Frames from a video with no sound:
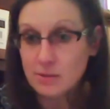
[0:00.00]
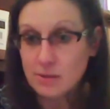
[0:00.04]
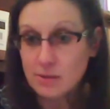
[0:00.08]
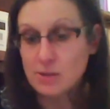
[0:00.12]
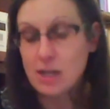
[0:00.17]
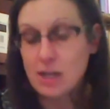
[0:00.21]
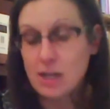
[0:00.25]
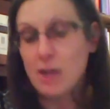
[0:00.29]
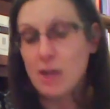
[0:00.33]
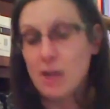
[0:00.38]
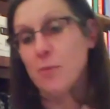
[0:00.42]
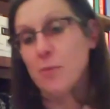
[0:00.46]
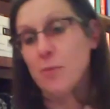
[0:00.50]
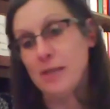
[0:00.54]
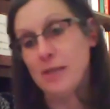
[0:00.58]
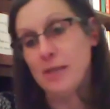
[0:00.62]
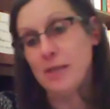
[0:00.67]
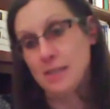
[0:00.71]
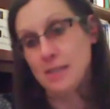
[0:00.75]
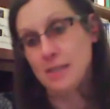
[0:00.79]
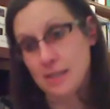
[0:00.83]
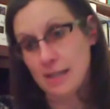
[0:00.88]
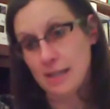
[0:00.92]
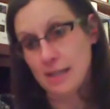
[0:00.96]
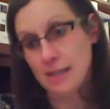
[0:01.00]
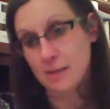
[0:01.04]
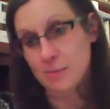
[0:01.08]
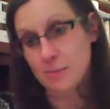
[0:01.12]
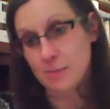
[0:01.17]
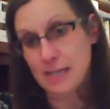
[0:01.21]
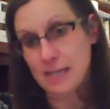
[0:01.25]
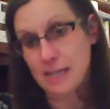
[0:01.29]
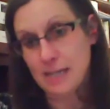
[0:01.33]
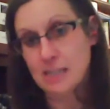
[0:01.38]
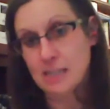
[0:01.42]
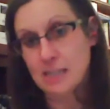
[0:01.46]
There's other pieces that could
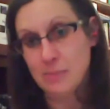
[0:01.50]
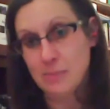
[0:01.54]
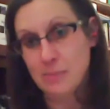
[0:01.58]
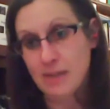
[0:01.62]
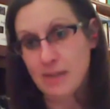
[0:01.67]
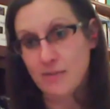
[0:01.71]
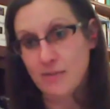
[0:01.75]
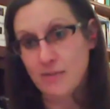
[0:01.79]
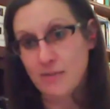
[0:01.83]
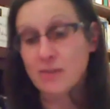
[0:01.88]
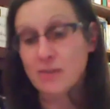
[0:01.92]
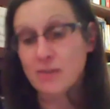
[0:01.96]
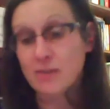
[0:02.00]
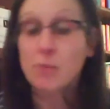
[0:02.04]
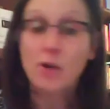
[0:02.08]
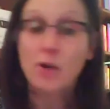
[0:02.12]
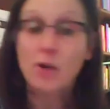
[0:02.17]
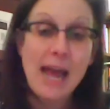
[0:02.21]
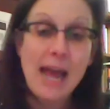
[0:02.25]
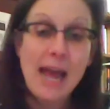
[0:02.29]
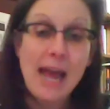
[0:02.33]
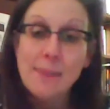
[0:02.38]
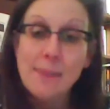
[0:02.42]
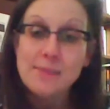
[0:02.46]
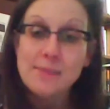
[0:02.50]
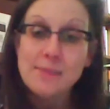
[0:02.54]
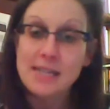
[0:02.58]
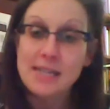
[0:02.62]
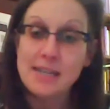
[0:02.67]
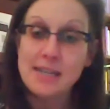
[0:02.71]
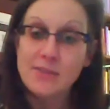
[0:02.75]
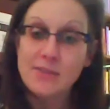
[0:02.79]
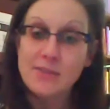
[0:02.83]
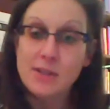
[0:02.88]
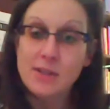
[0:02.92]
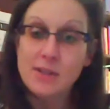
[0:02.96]
potentially be involved, and perhaps
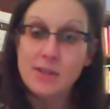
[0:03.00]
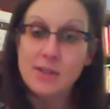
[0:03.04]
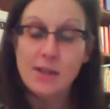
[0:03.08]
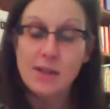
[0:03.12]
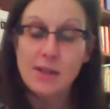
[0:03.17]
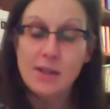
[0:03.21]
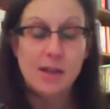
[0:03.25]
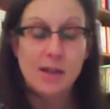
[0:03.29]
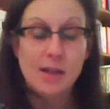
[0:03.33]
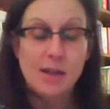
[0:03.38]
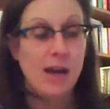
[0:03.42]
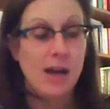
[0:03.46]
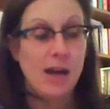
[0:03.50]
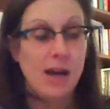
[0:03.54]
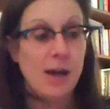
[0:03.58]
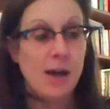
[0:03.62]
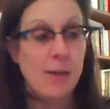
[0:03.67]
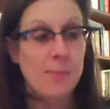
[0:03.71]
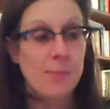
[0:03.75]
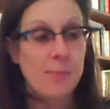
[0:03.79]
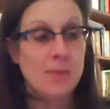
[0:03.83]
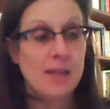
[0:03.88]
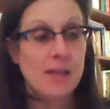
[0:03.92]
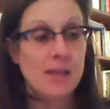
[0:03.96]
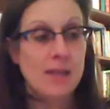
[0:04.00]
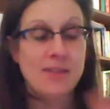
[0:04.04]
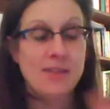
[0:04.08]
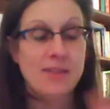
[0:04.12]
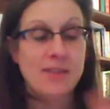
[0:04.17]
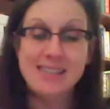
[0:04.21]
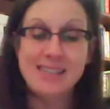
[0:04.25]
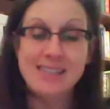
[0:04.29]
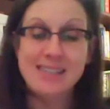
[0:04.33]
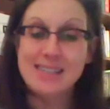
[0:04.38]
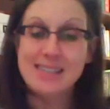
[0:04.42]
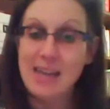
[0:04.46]
even in the
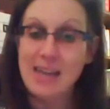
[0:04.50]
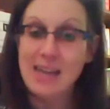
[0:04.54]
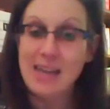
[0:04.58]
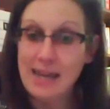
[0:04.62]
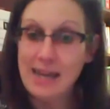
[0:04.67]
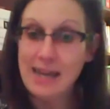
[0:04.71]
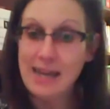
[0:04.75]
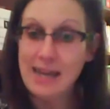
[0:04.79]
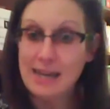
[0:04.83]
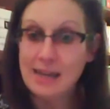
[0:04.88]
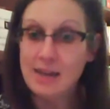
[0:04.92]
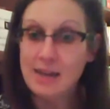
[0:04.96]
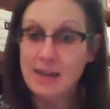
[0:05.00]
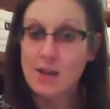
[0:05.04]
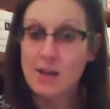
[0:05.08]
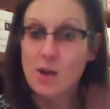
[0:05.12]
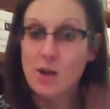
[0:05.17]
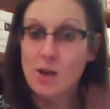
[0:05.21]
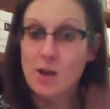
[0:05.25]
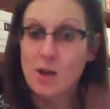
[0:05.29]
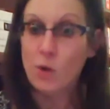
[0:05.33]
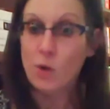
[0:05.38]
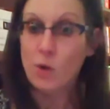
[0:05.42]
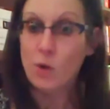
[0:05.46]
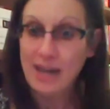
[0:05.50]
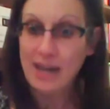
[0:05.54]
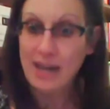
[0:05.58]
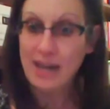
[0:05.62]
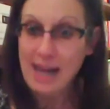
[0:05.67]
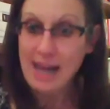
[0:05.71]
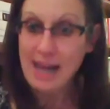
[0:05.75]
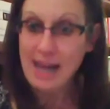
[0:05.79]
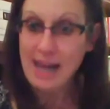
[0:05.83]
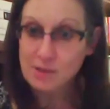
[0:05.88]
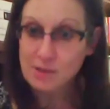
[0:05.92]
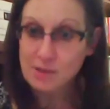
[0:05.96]
design, work it
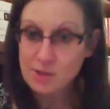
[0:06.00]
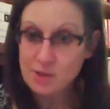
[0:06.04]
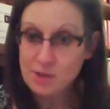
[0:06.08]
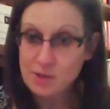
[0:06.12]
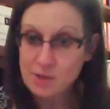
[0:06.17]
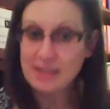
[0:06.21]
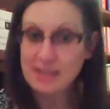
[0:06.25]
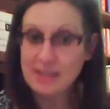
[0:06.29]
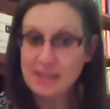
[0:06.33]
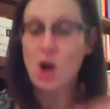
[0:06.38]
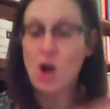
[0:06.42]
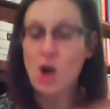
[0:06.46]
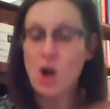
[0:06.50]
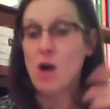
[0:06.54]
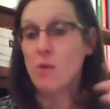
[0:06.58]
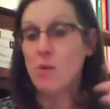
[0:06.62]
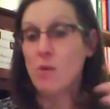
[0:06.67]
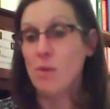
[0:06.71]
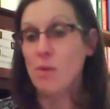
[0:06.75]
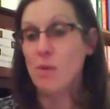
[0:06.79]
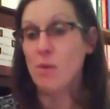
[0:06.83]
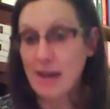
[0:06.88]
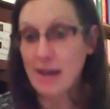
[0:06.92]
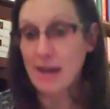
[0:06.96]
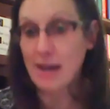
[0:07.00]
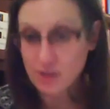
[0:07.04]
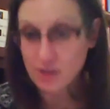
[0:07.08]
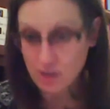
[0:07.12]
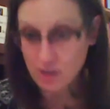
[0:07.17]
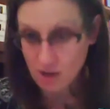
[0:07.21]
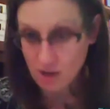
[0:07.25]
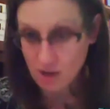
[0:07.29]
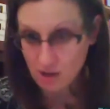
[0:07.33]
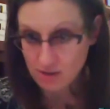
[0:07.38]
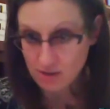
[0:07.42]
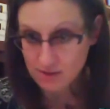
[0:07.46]
out so that there are reminder
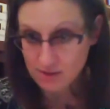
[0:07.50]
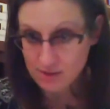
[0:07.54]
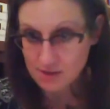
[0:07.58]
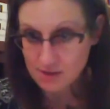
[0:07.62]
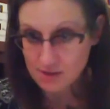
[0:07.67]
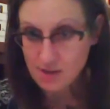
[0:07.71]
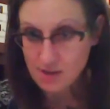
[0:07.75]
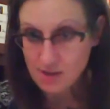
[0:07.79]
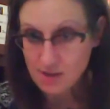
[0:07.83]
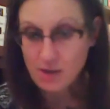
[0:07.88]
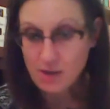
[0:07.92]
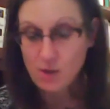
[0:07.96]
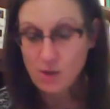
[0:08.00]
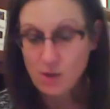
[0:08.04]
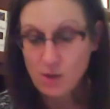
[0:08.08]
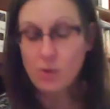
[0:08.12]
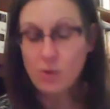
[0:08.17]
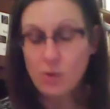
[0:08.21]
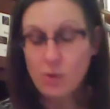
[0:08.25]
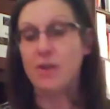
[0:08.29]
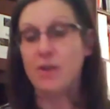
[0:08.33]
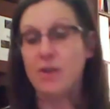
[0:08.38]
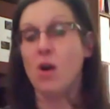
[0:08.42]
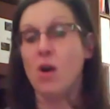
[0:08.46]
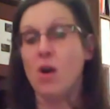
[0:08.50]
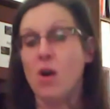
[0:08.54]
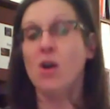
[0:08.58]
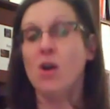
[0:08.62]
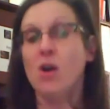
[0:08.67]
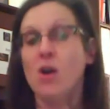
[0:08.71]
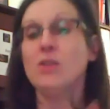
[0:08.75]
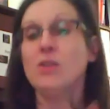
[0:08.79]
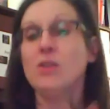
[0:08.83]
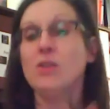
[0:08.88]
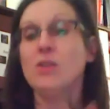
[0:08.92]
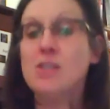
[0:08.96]
calls, or there
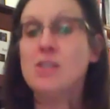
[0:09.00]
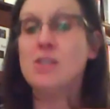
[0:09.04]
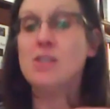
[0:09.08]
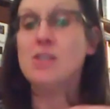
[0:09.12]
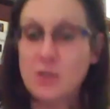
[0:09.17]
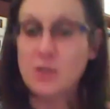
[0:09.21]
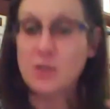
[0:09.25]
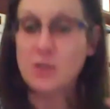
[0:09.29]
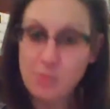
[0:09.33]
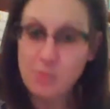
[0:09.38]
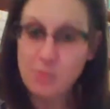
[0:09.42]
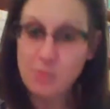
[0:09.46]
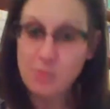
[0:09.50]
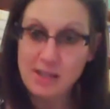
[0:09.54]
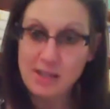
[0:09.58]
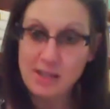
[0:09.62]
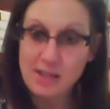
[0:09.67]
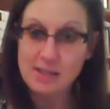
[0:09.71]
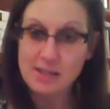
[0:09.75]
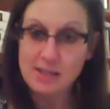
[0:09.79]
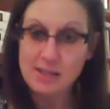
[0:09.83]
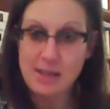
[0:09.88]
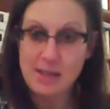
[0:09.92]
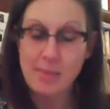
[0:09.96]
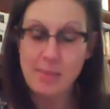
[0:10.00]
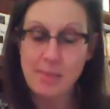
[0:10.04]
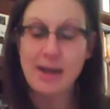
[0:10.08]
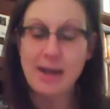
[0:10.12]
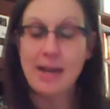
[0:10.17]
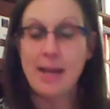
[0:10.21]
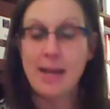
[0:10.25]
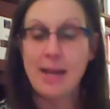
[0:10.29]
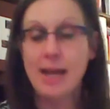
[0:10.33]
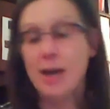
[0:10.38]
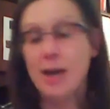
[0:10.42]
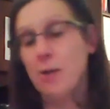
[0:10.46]
are these sorts of pieces that
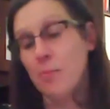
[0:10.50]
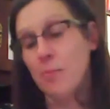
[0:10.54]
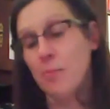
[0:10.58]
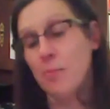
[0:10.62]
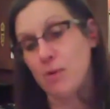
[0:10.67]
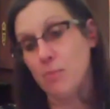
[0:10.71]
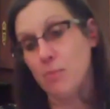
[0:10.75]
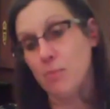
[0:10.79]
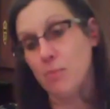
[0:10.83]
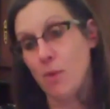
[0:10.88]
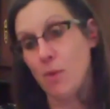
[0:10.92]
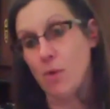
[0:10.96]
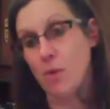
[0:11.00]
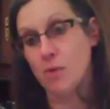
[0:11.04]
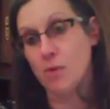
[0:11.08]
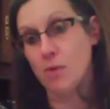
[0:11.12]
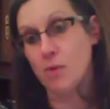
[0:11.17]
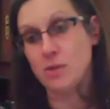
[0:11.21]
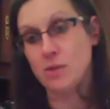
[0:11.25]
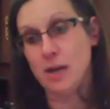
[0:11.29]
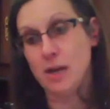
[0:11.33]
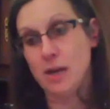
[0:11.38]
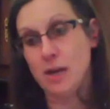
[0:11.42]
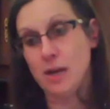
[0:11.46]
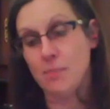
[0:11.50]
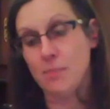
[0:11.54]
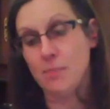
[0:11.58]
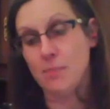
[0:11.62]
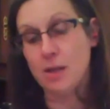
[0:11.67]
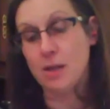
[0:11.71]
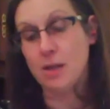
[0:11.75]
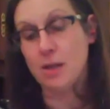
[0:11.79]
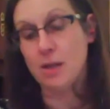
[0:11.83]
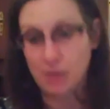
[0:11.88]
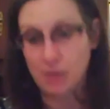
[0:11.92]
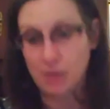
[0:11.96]
might help promote
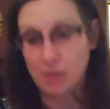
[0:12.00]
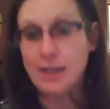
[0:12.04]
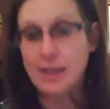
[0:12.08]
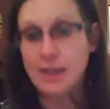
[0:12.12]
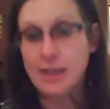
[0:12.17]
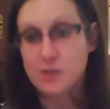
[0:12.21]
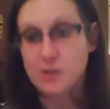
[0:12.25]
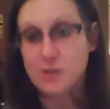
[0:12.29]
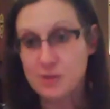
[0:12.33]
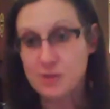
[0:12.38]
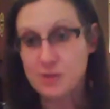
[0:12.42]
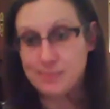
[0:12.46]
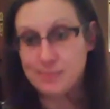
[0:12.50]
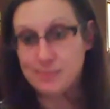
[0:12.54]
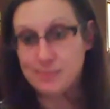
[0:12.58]
compliance.